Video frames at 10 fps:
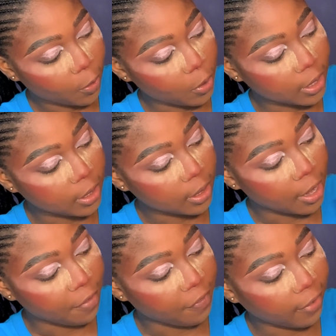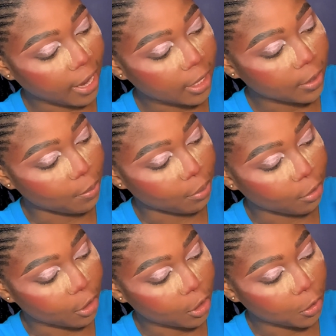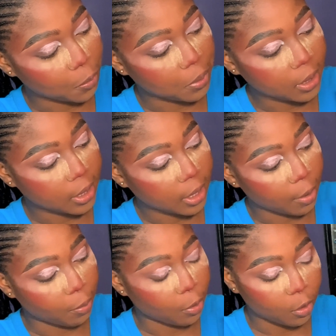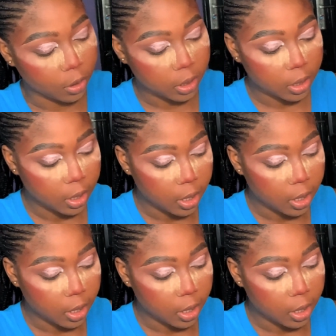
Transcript: It's a flat brush to pick a product.